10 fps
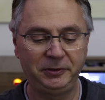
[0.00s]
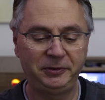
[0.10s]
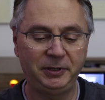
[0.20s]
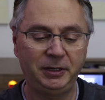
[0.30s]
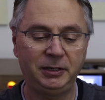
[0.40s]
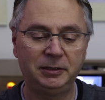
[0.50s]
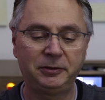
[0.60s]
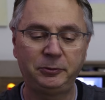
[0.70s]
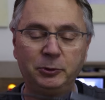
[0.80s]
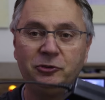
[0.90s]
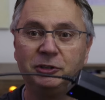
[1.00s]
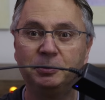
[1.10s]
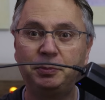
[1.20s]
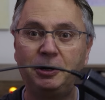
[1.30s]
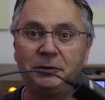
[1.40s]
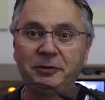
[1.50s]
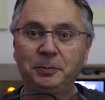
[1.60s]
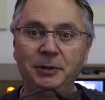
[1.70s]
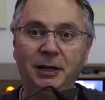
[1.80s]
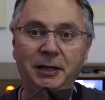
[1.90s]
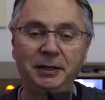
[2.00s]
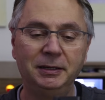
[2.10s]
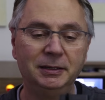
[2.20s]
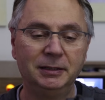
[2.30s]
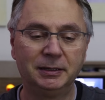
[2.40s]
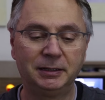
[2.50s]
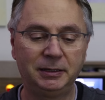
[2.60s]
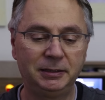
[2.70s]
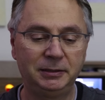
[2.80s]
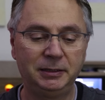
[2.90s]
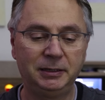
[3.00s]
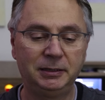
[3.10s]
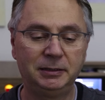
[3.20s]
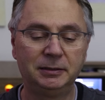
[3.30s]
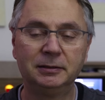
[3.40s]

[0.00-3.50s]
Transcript: is a switching power supply, and you